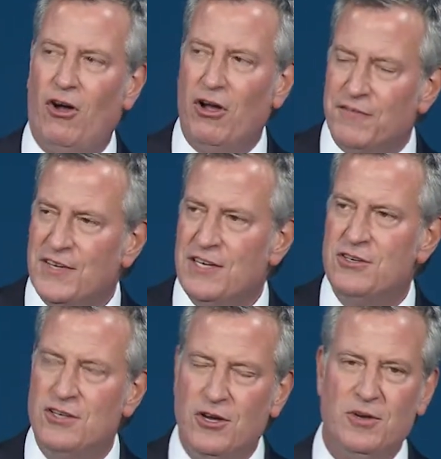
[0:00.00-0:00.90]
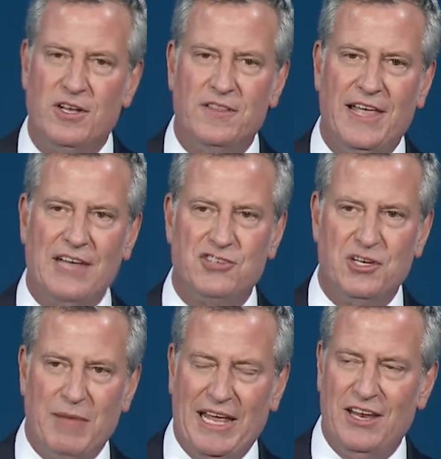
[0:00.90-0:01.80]
often noted that
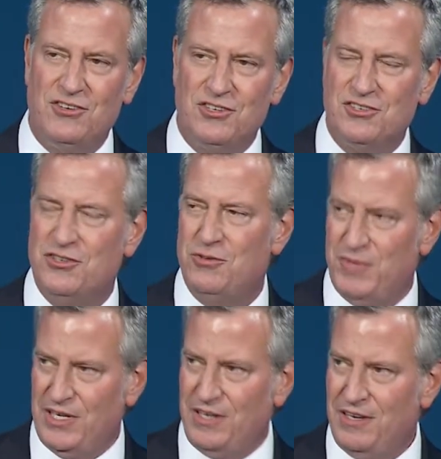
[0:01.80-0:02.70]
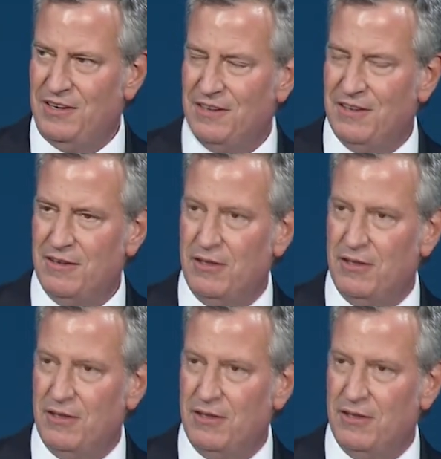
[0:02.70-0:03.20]
she manages to be,